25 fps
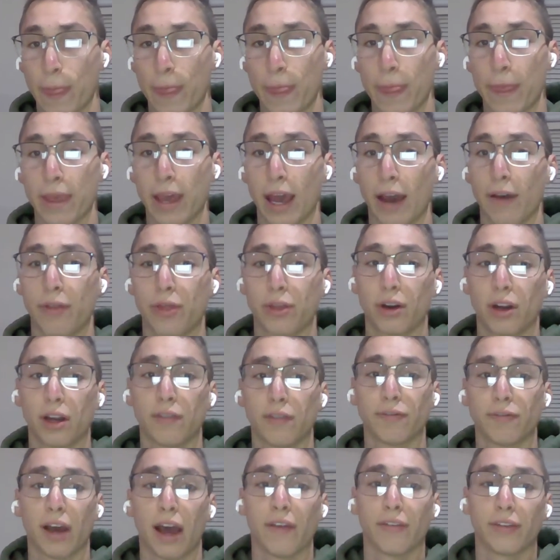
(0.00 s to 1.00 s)
the
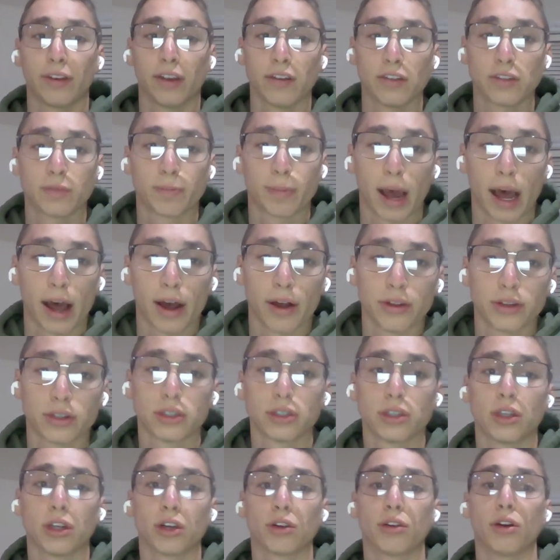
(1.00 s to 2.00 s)
F-35 gives pilots
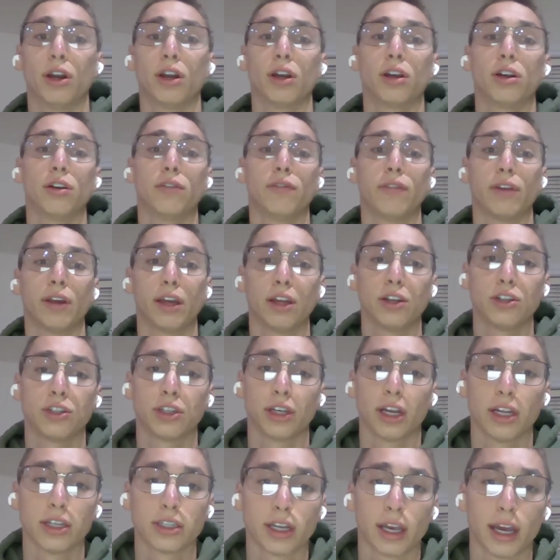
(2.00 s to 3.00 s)
the critical advantage
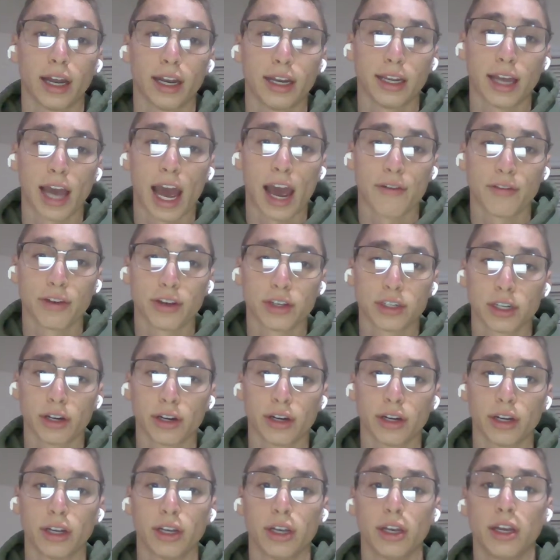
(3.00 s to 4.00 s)
against any
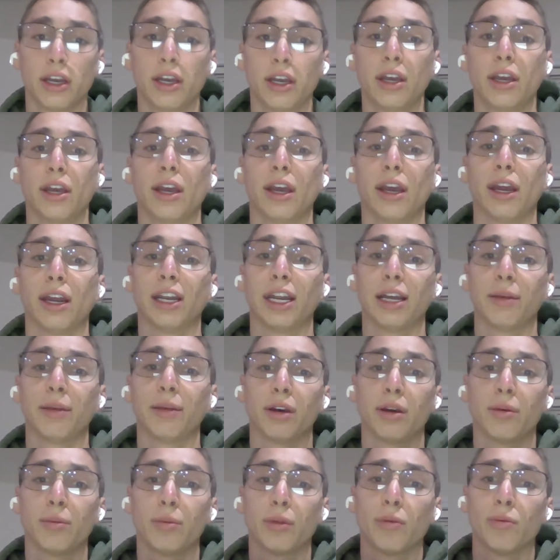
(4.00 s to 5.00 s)
adversary,
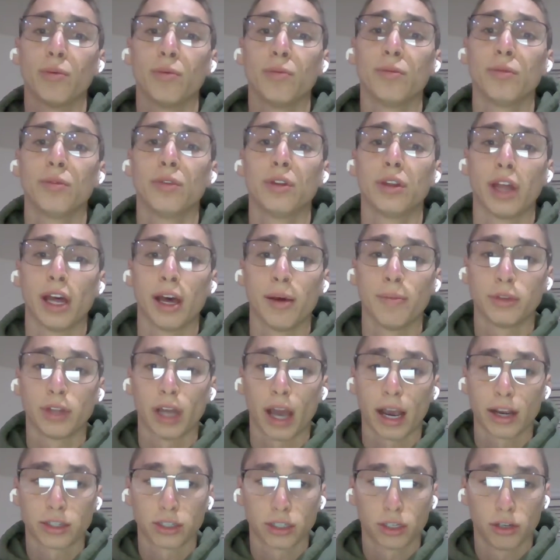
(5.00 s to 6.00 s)
enabling them to
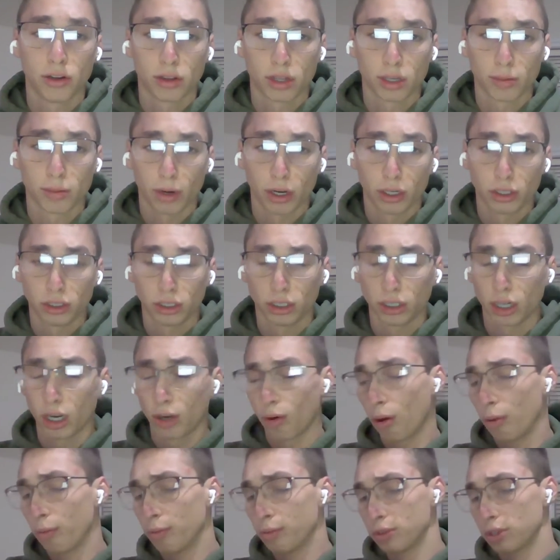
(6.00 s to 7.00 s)
execute their mission and come
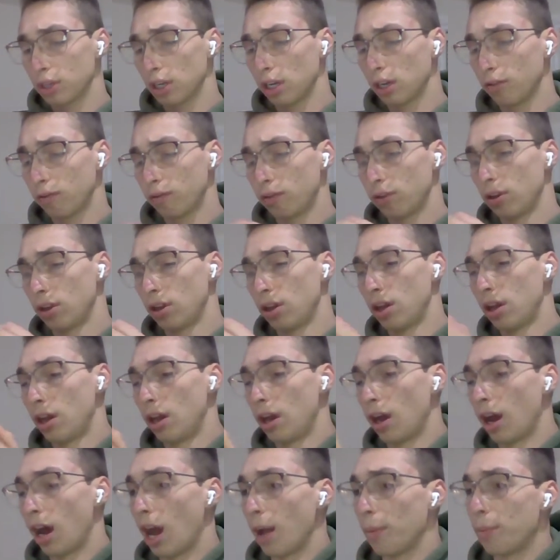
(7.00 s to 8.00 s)
home safe.
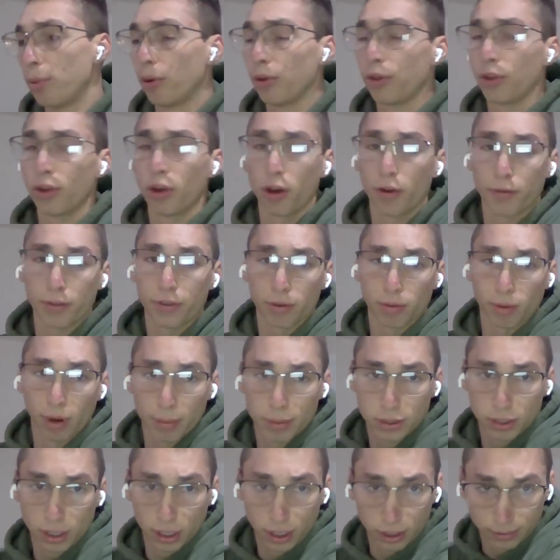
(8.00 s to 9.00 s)
I pulled it off their
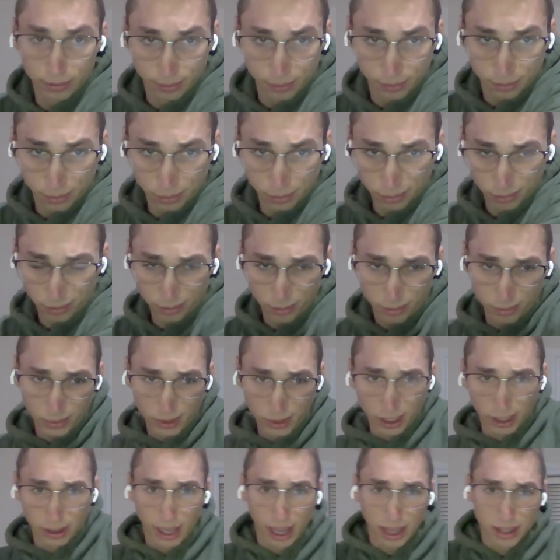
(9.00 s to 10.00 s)
website.
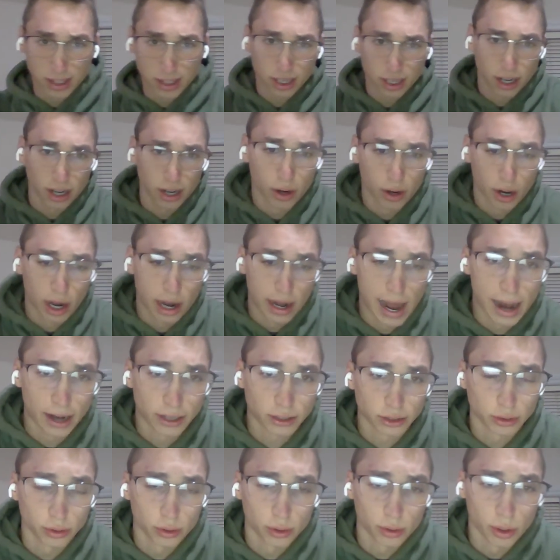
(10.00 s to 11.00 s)
That's an
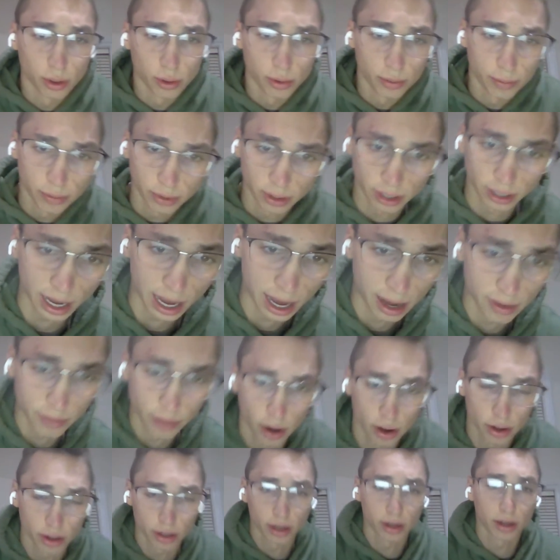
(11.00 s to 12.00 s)
actual quote they have
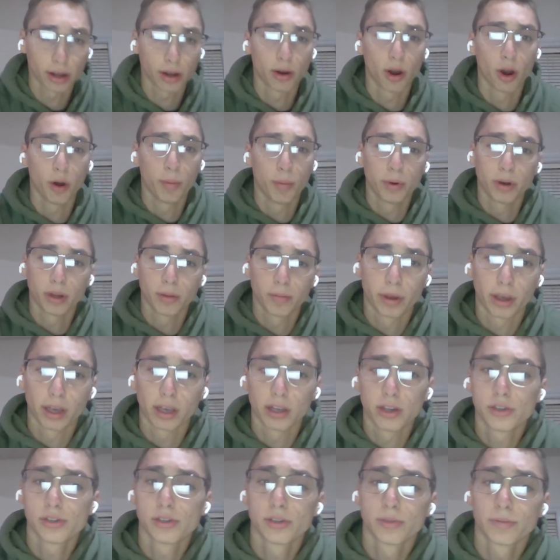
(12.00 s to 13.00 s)
on the opening
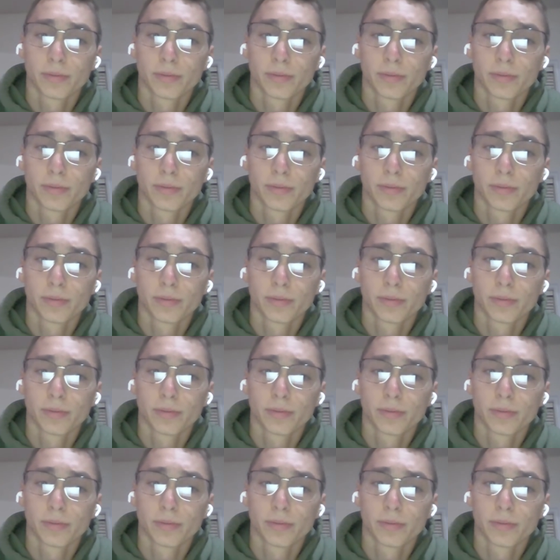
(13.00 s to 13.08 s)
page.